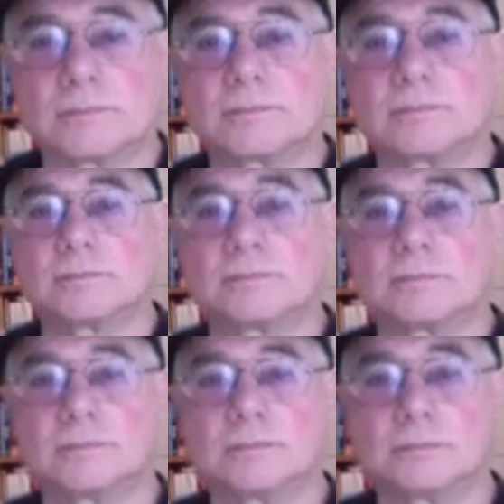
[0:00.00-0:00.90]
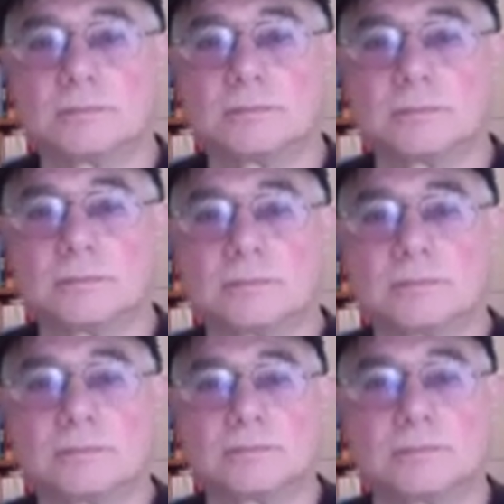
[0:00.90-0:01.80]

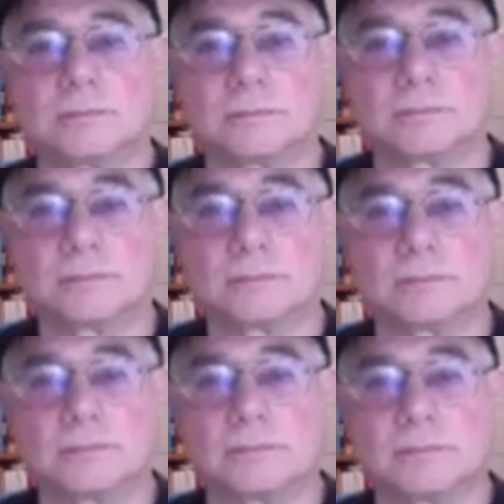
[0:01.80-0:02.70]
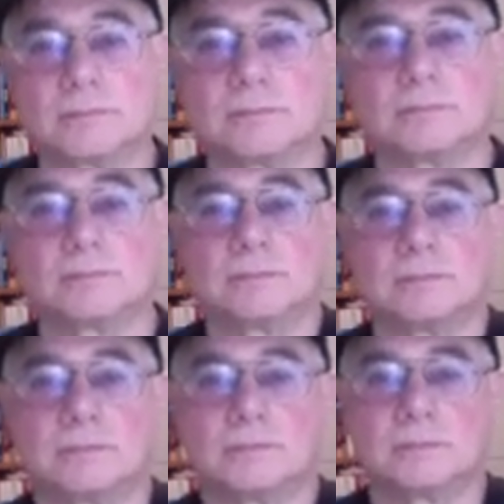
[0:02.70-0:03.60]

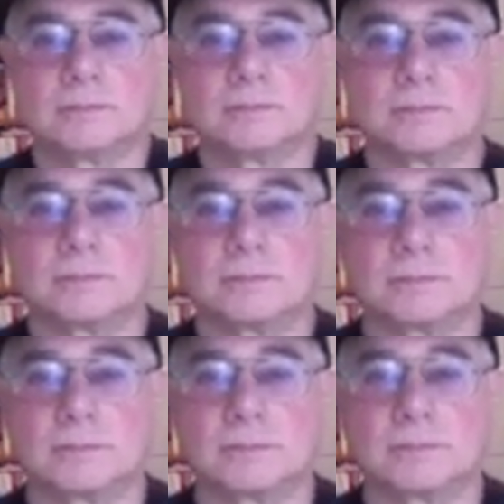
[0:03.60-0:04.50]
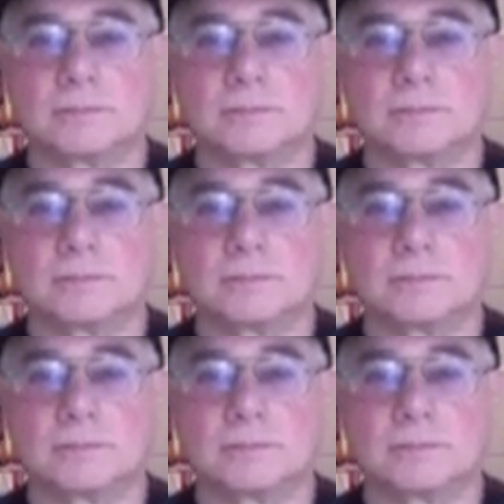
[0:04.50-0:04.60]
The person shown says nothing.